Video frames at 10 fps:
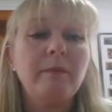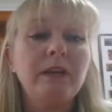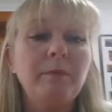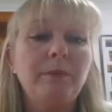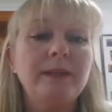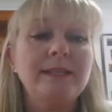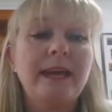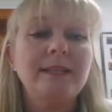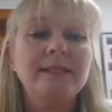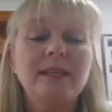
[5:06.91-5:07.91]
I'm going to press
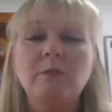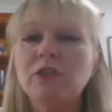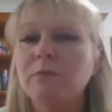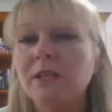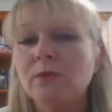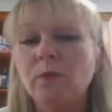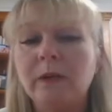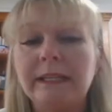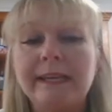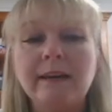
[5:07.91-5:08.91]
AC, which means all
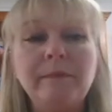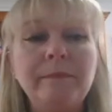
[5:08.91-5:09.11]
clear.